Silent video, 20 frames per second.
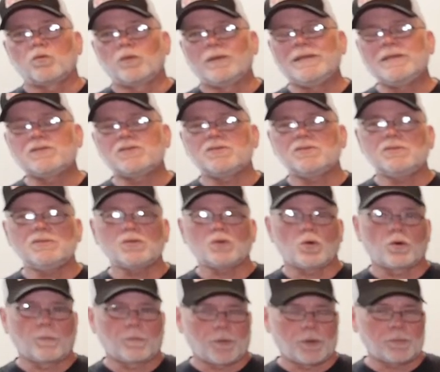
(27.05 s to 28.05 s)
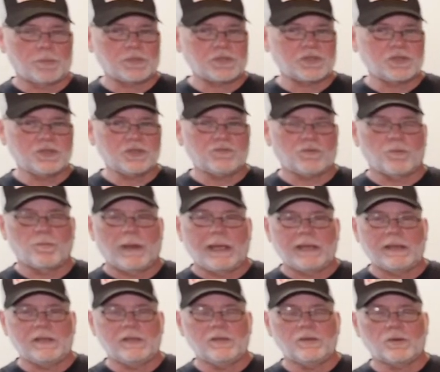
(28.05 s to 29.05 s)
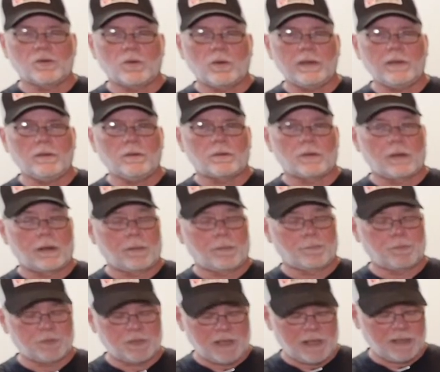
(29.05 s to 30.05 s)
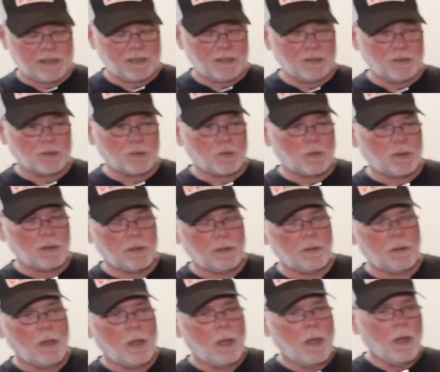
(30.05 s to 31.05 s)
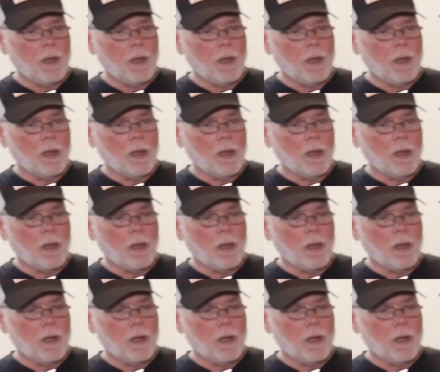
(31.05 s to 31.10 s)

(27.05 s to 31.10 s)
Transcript: reasons or purposes for banding your quail or tagging your quail,